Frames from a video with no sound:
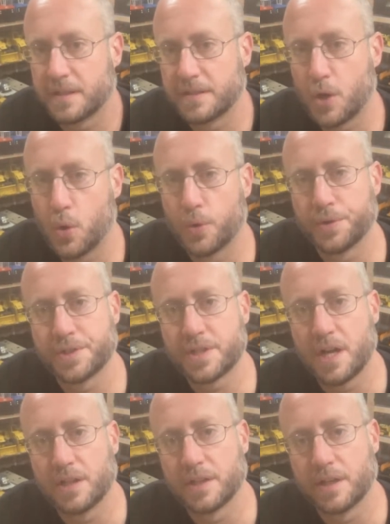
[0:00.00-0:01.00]
the orange
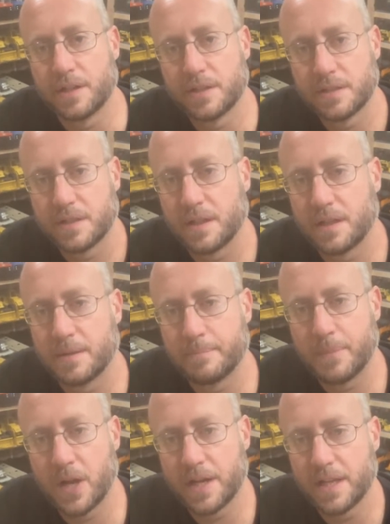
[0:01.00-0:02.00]
colored
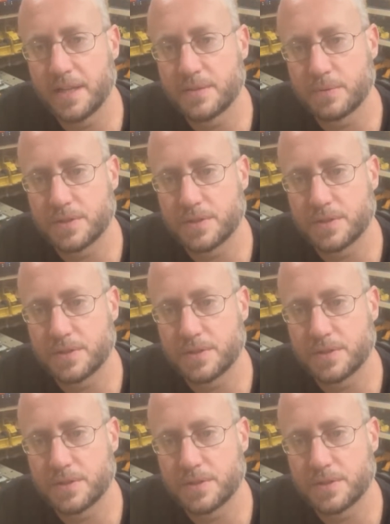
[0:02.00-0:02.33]
Mighties,